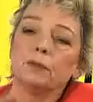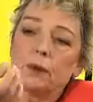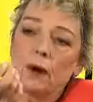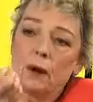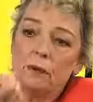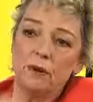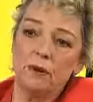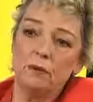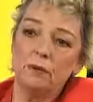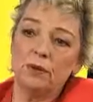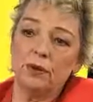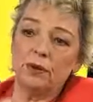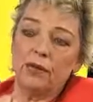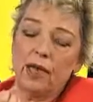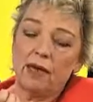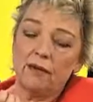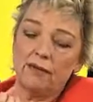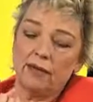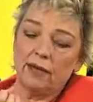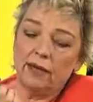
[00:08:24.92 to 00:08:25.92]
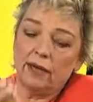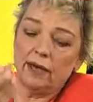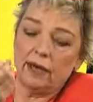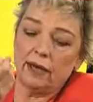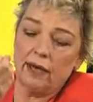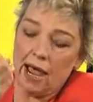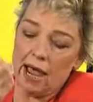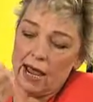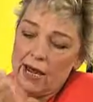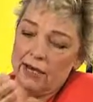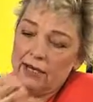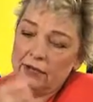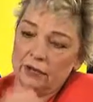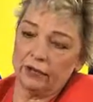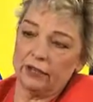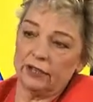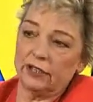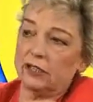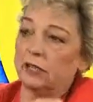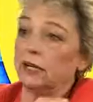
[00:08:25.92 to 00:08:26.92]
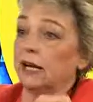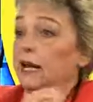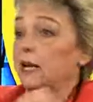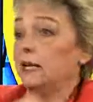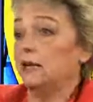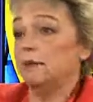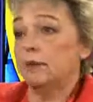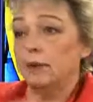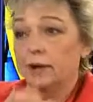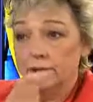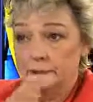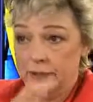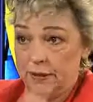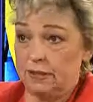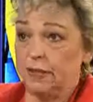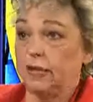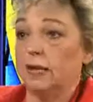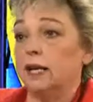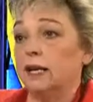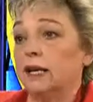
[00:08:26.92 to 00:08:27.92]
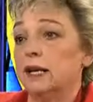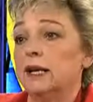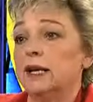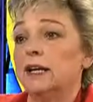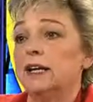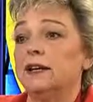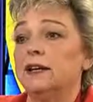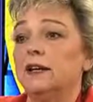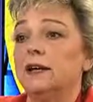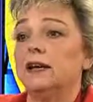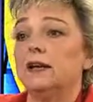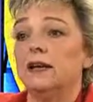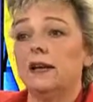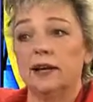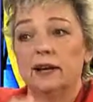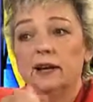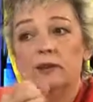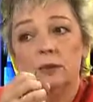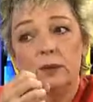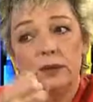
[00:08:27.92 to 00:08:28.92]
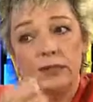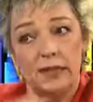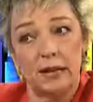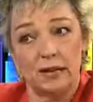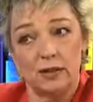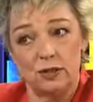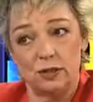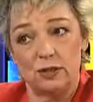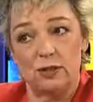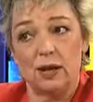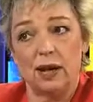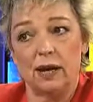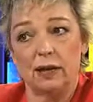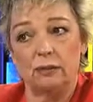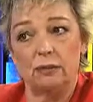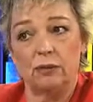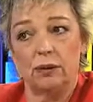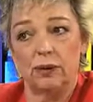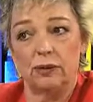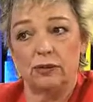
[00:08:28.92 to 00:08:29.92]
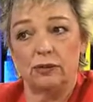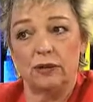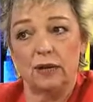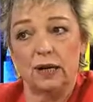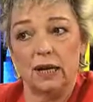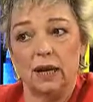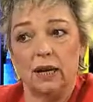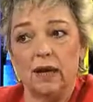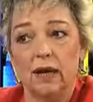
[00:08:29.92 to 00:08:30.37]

problem with having a highly critical anybody, particularly a leader, is we tend to take it personally.